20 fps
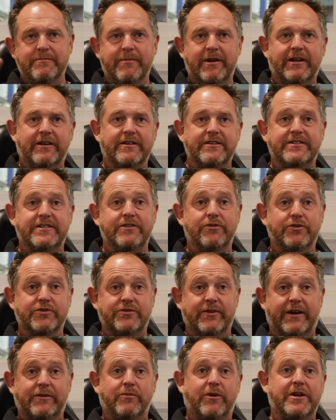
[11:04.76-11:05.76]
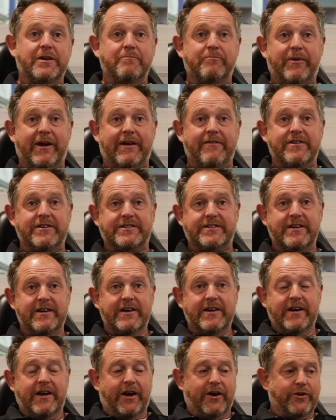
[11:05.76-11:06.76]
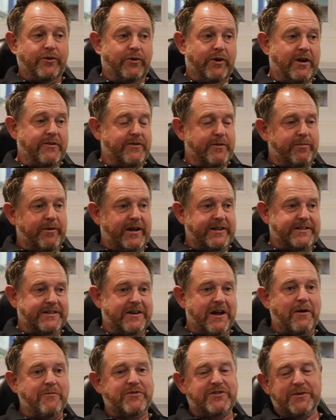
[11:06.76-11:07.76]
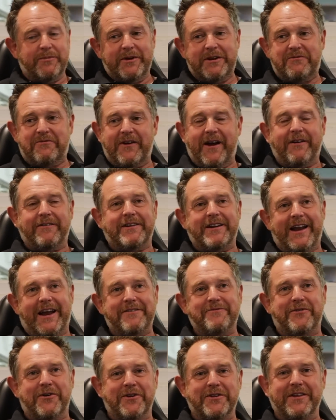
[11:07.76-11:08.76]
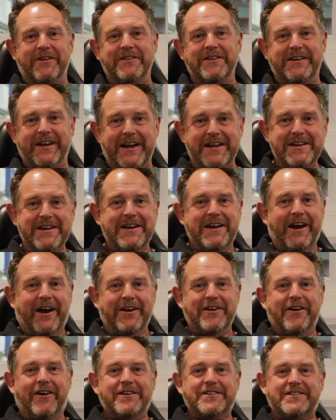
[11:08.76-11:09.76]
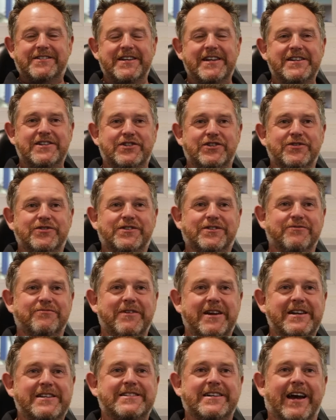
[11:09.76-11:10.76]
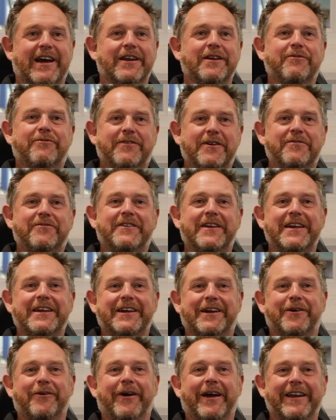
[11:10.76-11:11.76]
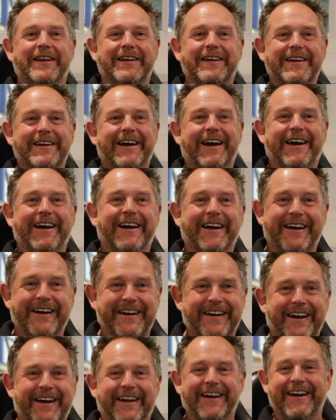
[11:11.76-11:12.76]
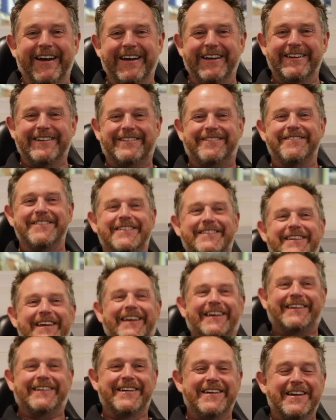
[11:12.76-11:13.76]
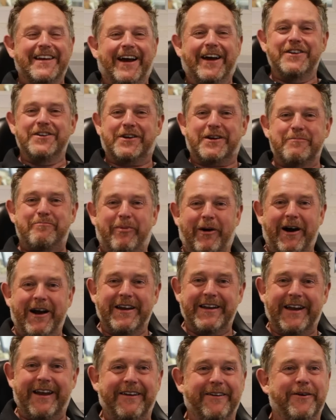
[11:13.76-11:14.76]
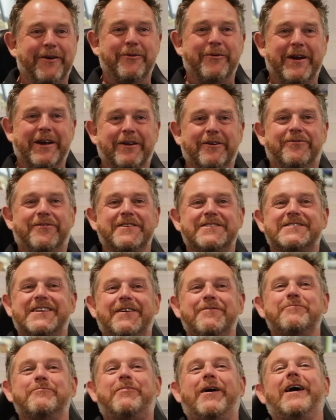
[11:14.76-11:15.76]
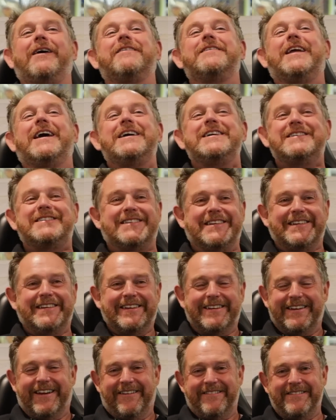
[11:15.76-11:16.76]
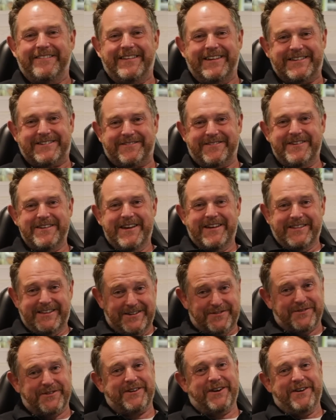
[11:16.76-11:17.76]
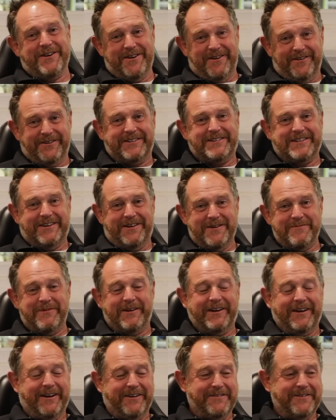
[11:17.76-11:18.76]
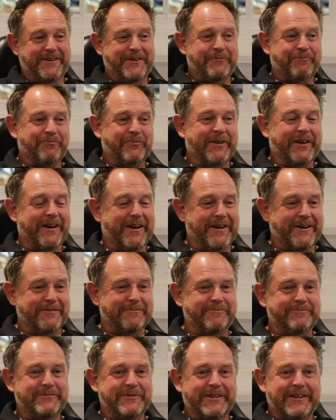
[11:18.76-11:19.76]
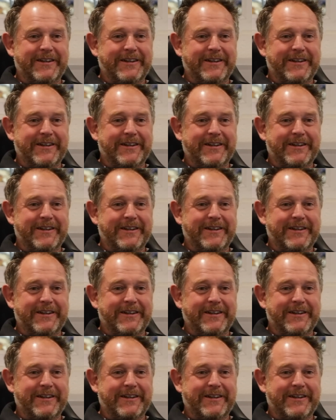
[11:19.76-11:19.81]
the Midlands, and he also had one in Paris and all over the place. And somebody found an advert the other day, and our seats used to retail at 15 quid. It's ridiculous. Oh my God. And you could buy an alloy wheel for £7.80. You know, this was a long time ago. We